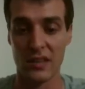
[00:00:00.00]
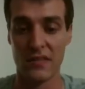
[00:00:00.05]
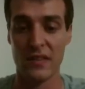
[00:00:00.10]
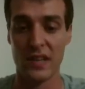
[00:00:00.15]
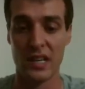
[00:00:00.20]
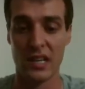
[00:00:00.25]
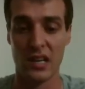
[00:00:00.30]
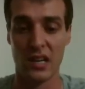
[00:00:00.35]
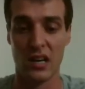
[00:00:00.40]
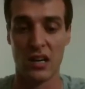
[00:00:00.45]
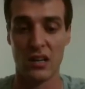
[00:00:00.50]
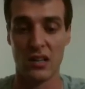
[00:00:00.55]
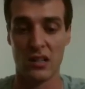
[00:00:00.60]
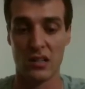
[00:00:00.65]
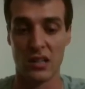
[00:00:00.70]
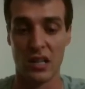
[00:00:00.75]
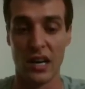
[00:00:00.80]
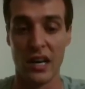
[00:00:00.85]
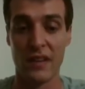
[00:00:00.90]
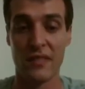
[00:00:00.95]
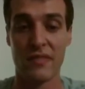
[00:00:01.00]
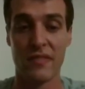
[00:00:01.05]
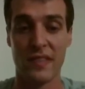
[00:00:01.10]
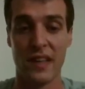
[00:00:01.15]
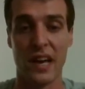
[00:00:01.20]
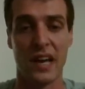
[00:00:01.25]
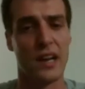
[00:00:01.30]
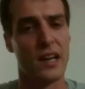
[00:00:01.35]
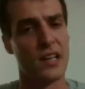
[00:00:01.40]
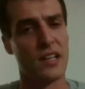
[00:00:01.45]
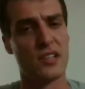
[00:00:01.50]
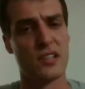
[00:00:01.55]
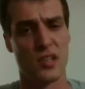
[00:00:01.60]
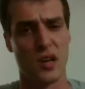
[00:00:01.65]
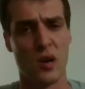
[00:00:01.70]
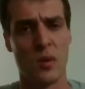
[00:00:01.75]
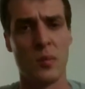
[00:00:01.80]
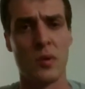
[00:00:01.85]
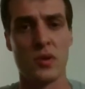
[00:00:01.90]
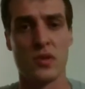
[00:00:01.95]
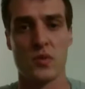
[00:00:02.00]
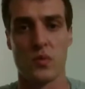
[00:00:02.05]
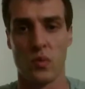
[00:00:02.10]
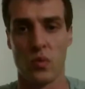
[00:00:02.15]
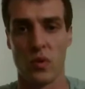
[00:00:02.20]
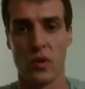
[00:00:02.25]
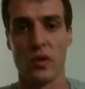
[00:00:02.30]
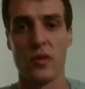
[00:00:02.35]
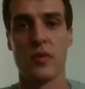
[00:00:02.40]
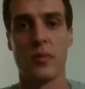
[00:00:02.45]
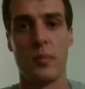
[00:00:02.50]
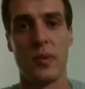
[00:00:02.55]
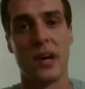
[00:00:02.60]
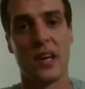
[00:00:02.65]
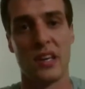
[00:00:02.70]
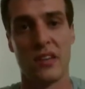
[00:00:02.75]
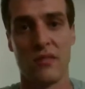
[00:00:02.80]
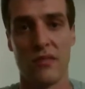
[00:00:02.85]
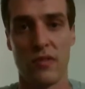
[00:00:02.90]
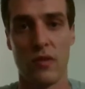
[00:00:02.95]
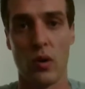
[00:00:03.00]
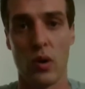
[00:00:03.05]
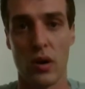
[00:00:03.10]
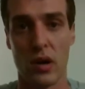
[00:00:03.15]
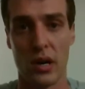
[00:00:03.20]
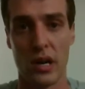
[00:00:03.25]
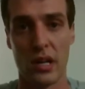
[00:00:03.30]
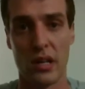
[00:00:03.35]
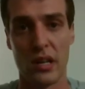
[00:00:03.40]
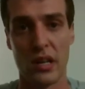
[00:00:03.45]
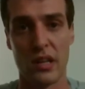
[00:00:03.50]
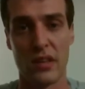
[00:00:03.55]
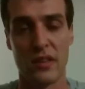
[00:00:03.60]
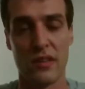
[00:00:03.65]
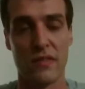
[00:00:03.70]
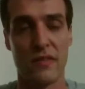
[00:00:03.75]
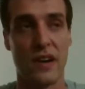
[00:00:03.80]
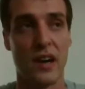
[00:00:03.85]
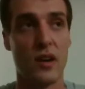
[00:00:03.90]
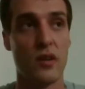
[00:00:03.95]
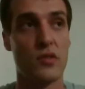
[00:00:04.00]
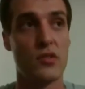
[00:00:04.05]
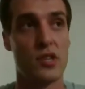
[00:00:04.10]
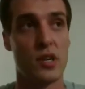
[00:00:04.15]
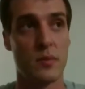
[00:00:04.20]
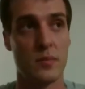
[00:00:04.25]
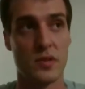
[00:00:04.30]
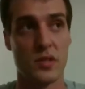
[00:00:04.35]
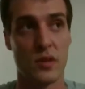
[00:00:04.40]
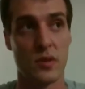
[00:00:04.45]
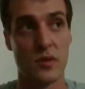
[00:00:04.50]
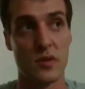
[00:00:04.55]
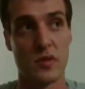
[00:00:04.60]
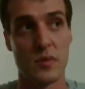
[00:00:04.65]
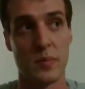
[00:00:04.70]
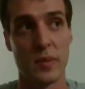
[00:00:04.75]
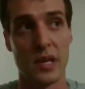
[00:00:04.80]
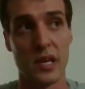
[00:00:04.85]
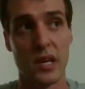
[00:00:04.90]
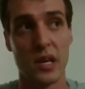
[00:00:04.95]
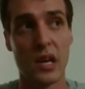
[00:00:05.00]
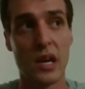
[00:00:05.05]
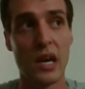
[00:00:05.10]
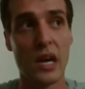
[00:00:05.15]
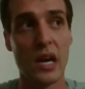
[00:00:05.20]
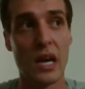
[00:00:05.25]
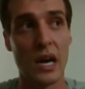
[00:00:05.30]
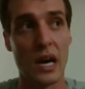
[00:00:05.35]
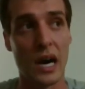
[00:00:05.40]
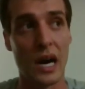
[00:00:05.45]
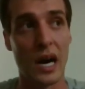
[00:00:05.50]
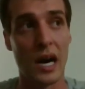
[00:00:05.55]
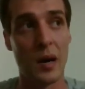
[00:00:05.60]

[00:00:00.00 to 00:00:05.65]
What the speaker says: living a life that is almost worth biking for in the final trip, so to speak.